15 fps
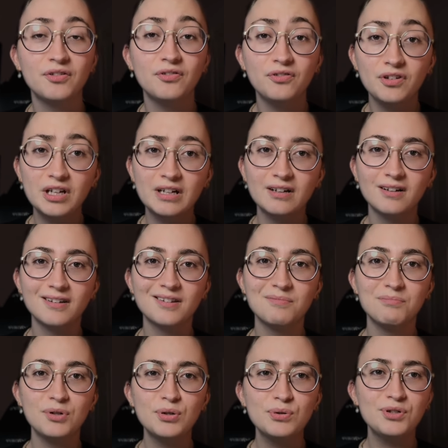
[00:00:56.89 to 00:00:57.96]
feel the
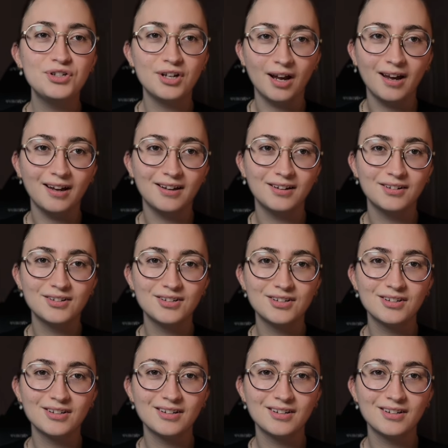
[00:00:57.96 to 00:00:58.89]
mood change